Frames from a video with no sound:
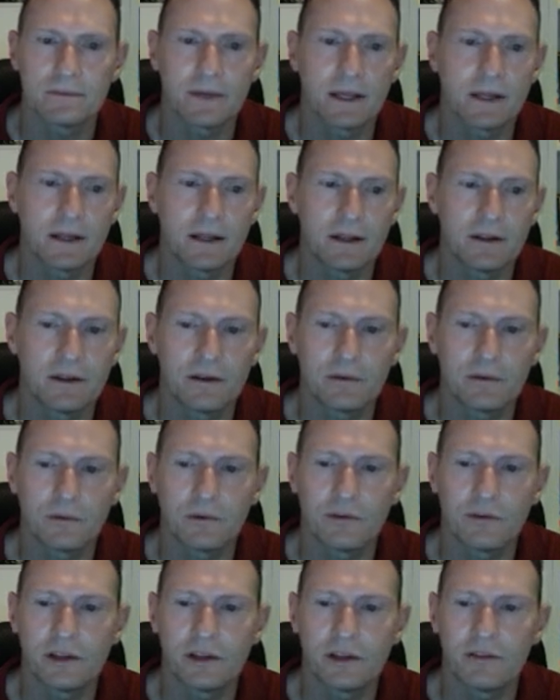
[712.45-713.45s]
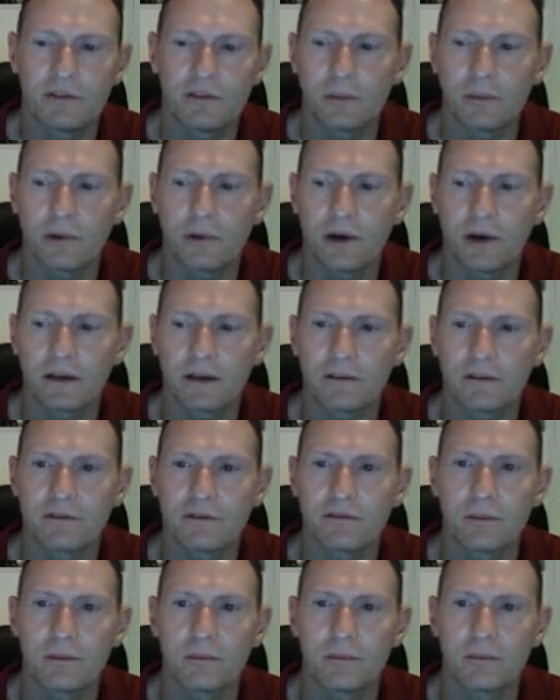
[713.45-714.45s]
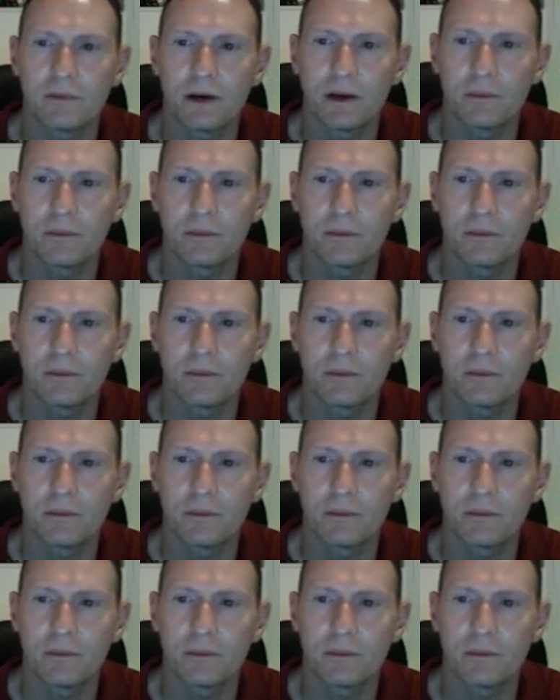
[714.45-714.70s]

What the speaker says: and then receives the product from